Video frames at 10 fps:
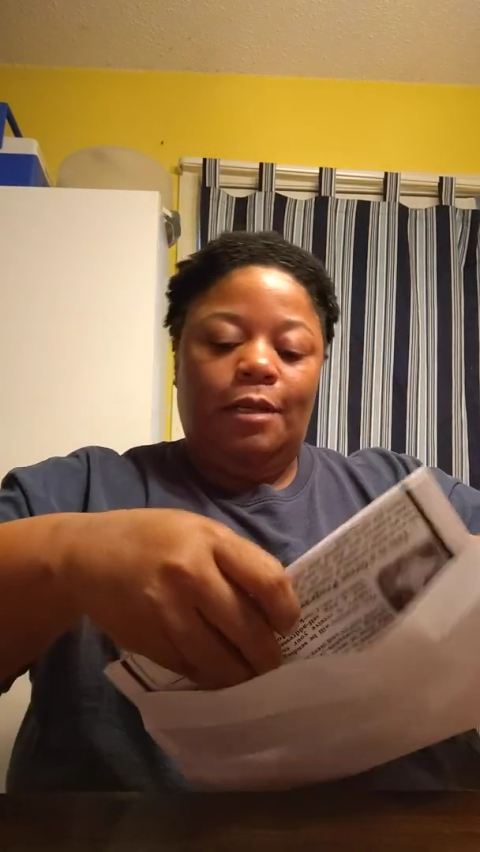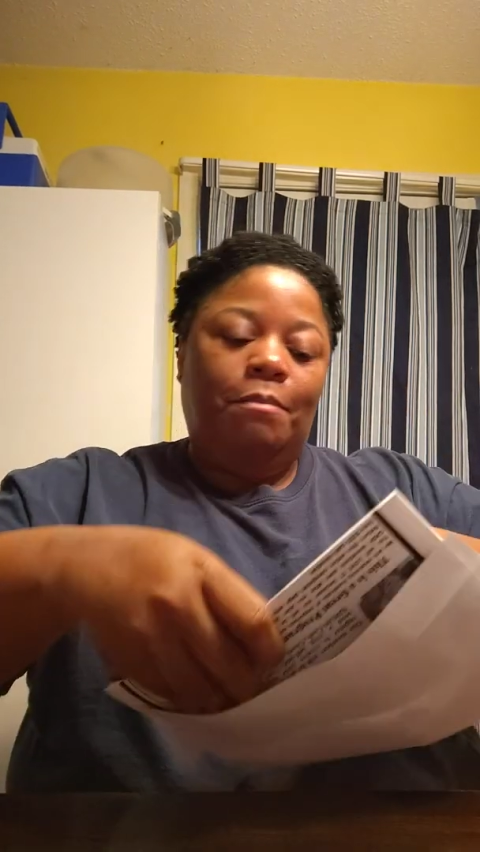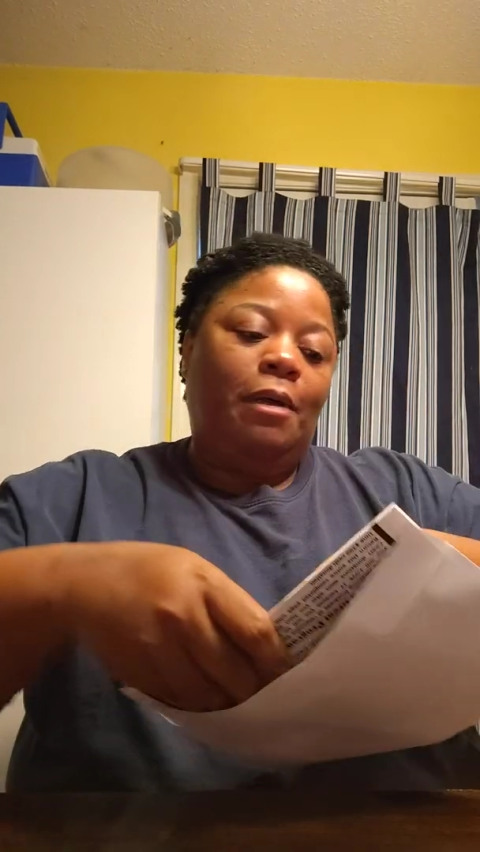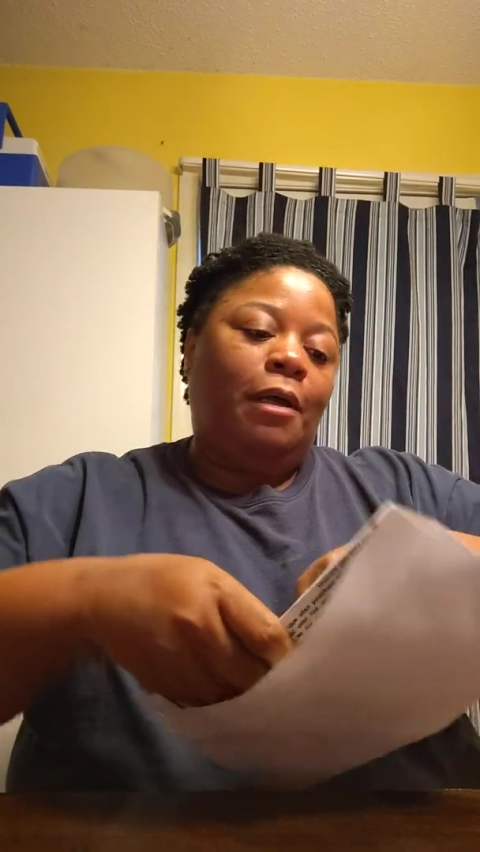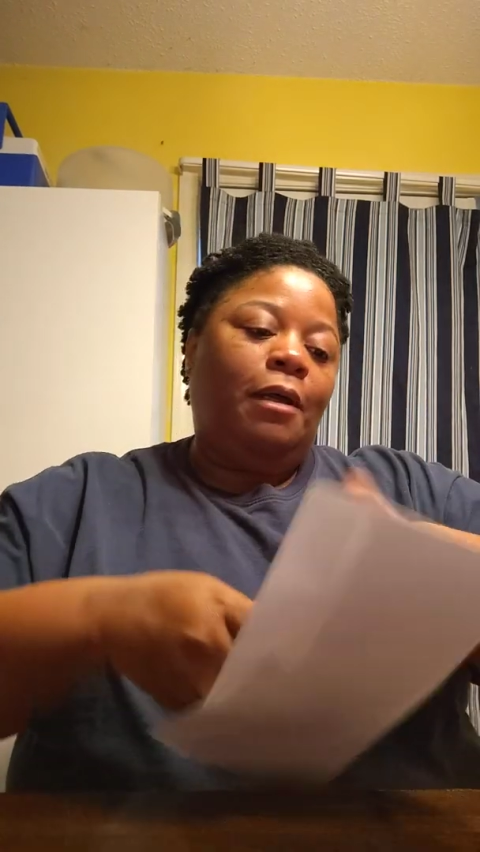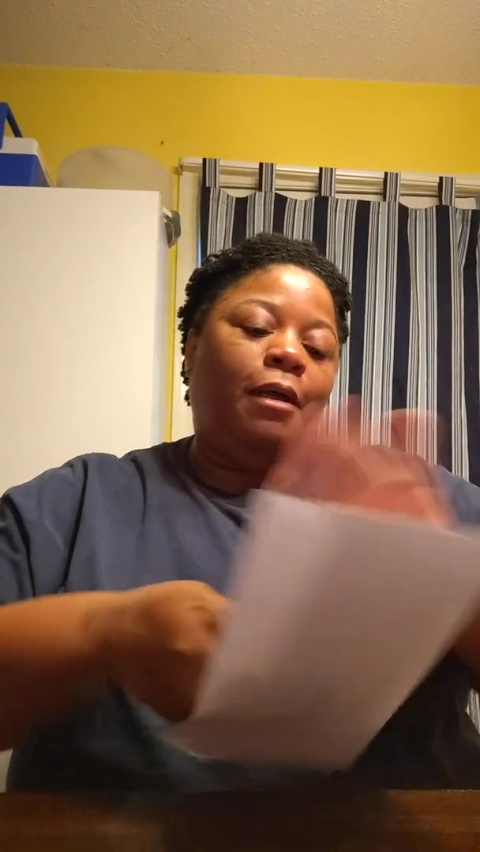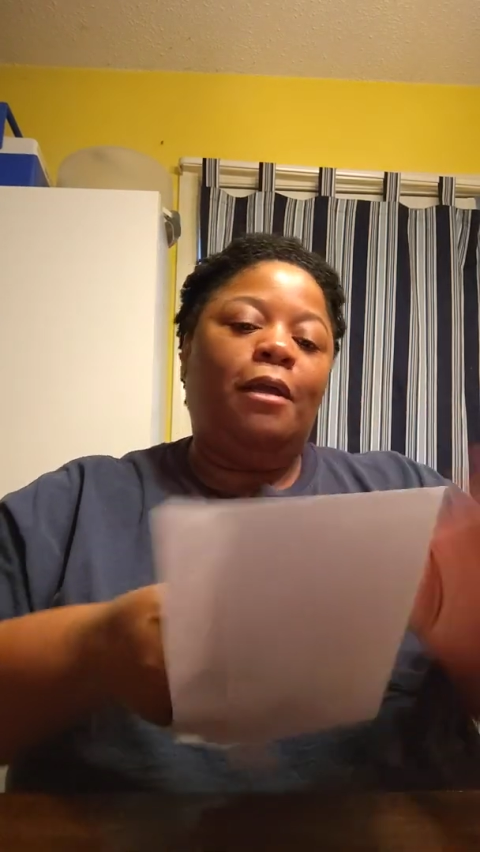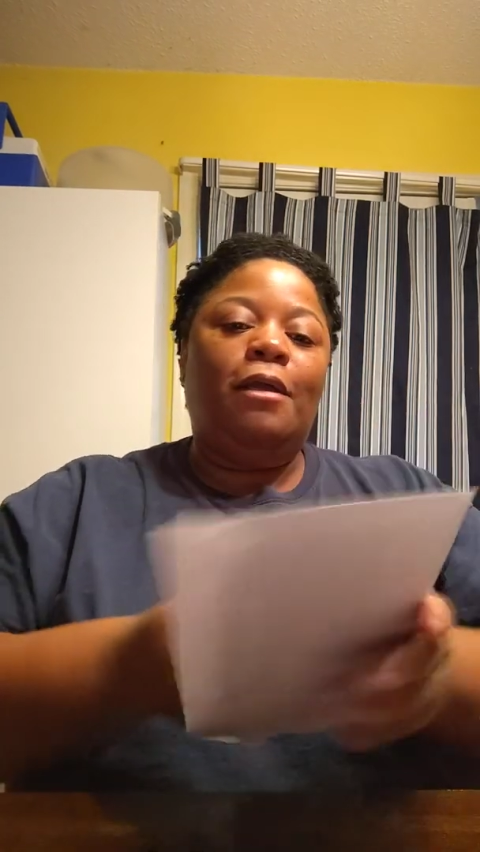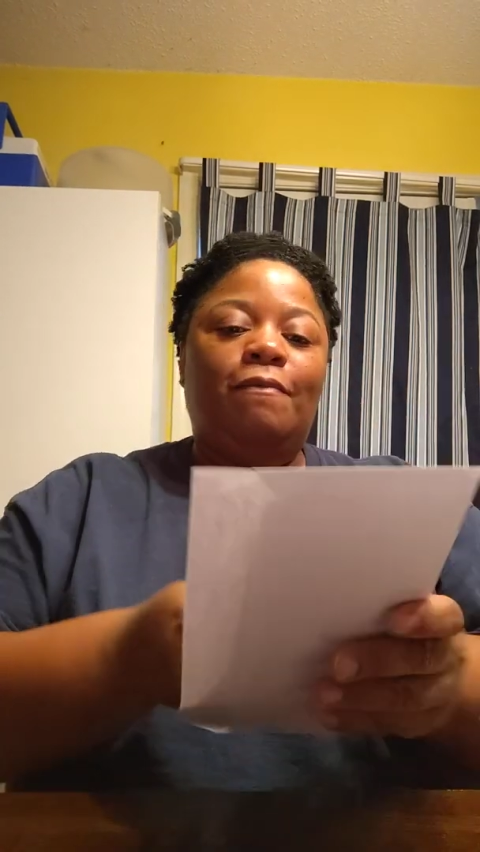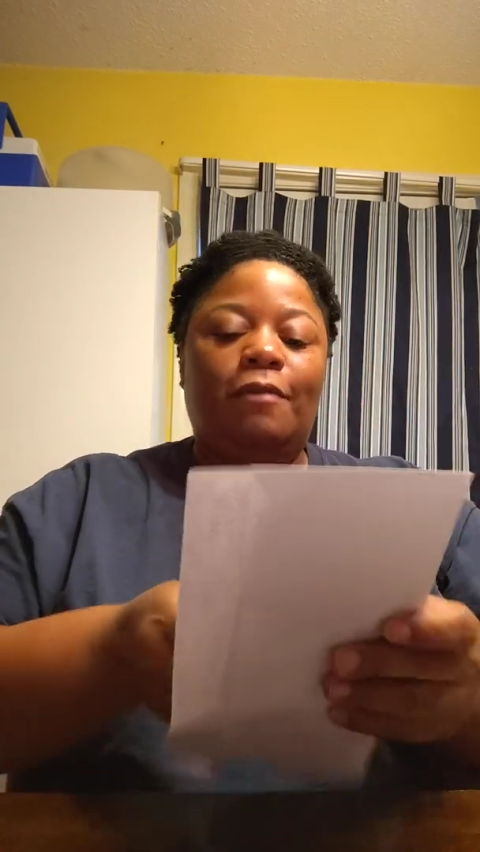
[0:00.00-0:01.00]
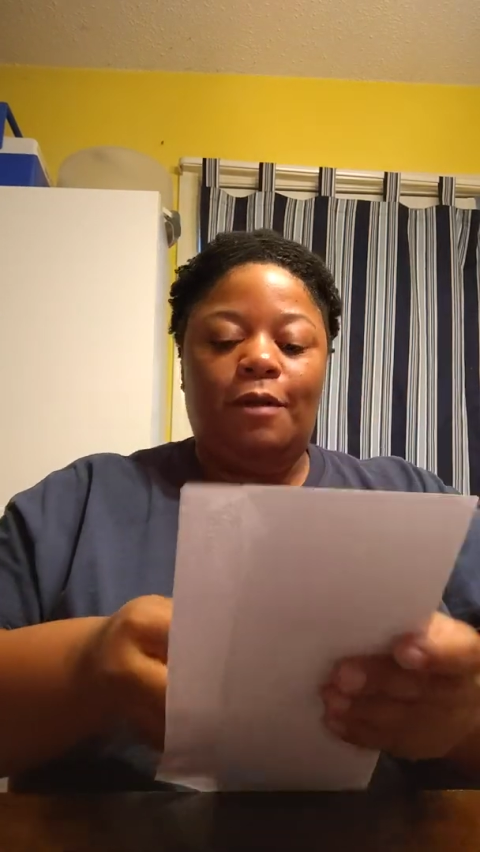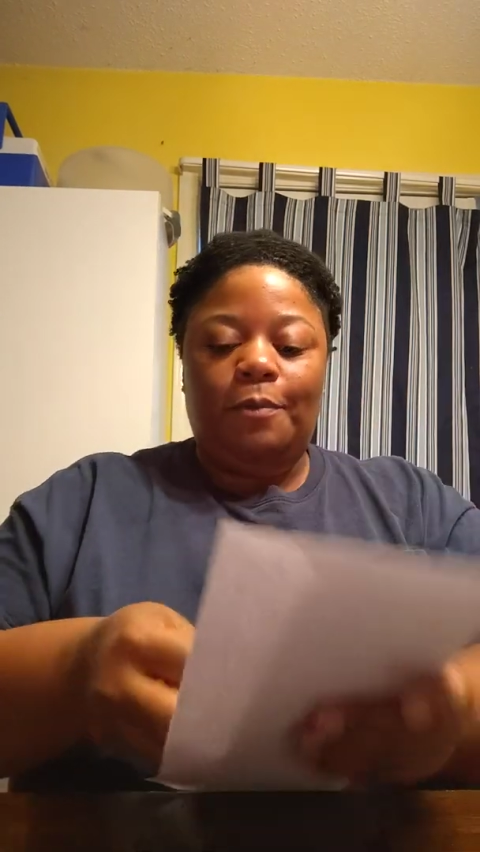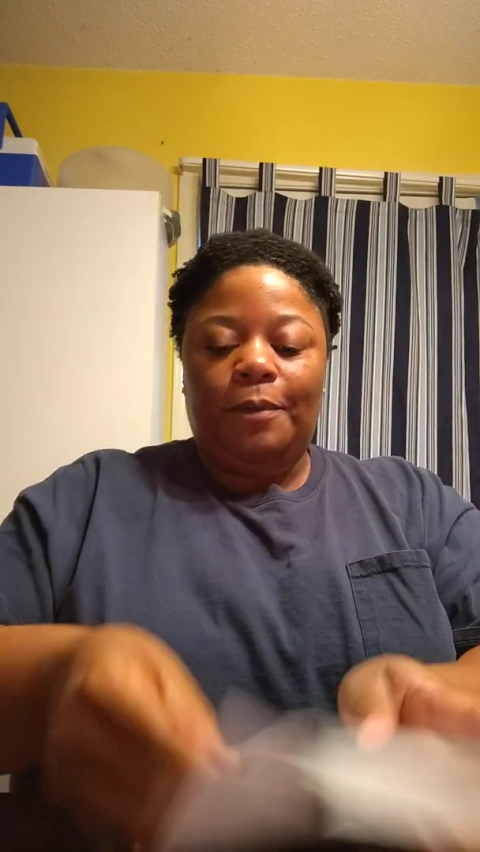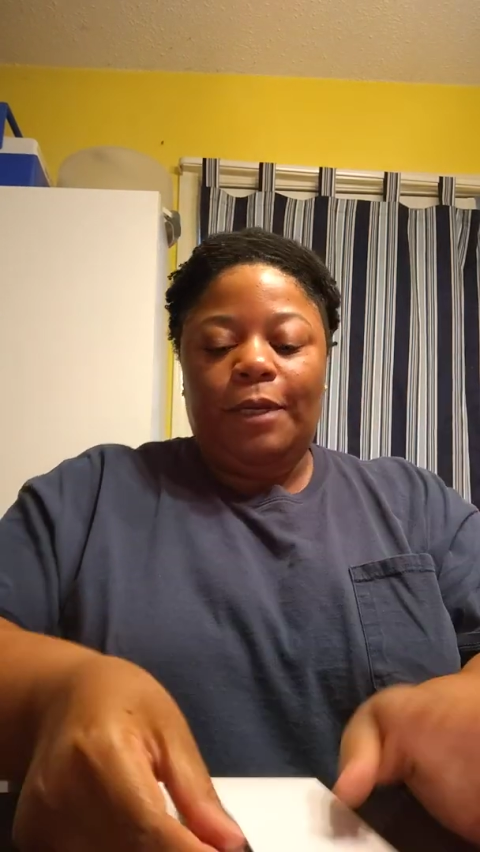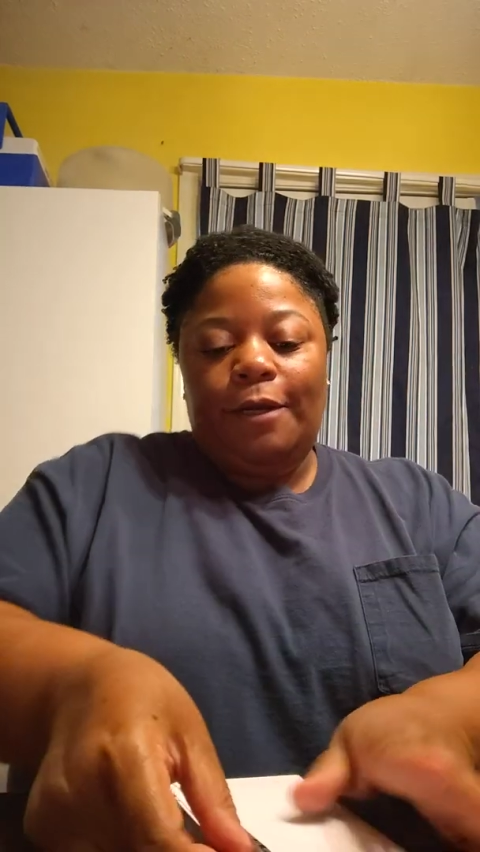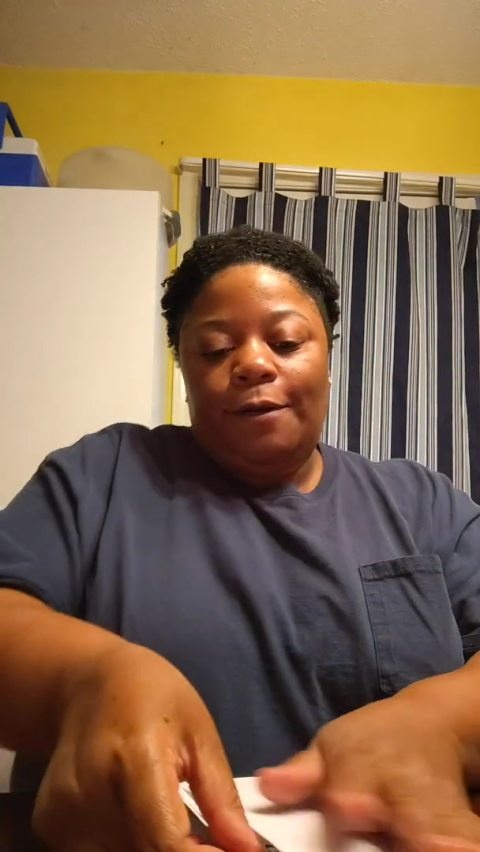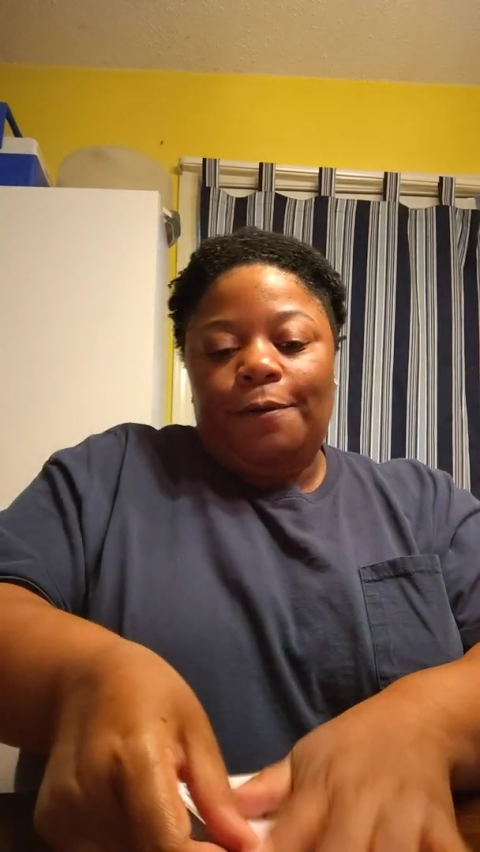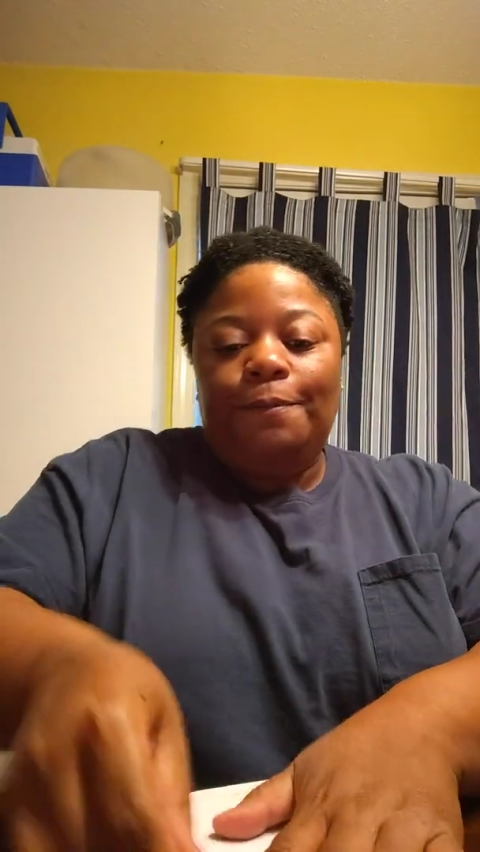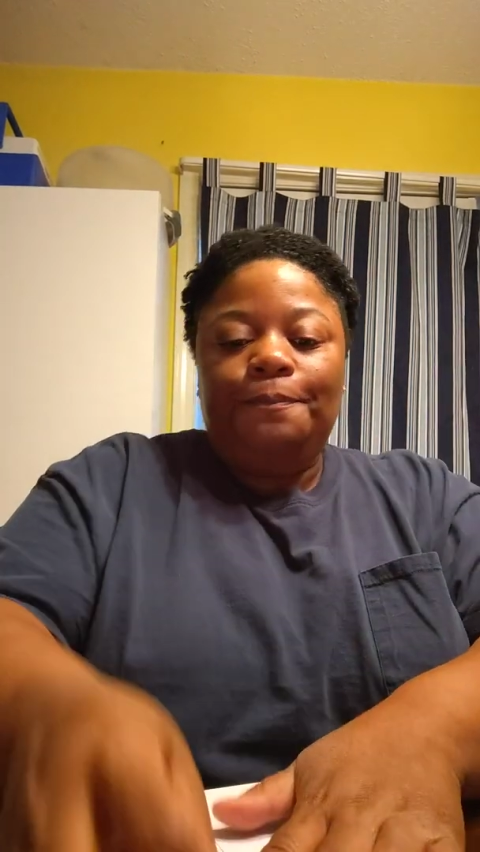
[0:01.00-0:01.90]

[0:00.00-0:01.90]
it in my envelope here.